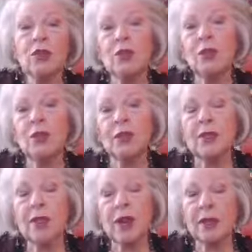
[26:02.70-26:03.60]
she took this
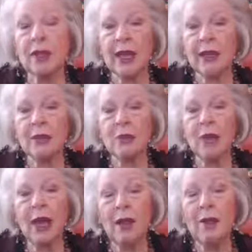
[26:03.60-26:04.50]
art class.
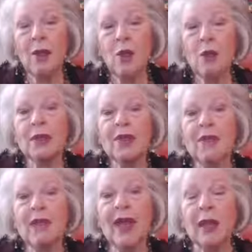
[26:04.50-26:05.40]
Well, what
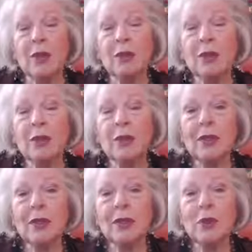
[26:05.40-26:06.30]
developed
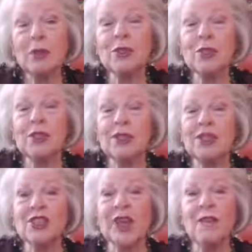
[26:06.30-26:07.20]
was that she
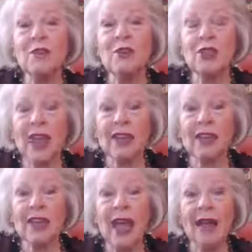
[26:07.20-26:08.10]
discovered she had a
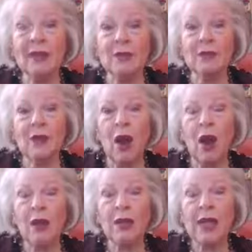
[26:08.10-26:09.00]
talent for
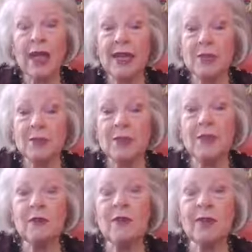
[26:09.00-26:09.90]
art, and
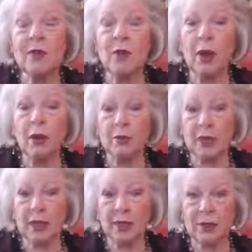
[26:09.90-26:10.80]
specifically
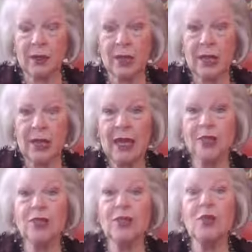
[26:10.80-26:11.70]
watercolors. And
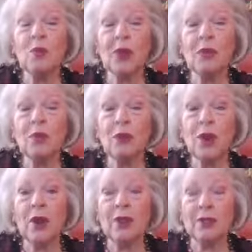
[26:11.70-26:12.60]
she's a well-known
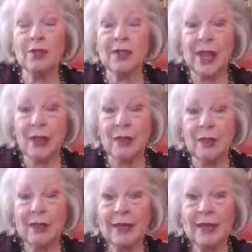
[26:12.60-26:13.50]
artist now
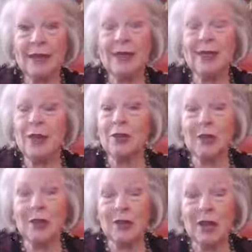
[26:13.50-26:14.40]
in not
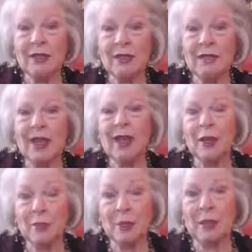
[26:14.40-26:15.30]
only the Hudson Valley,
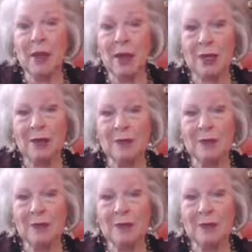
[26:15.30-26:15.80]
but beyond.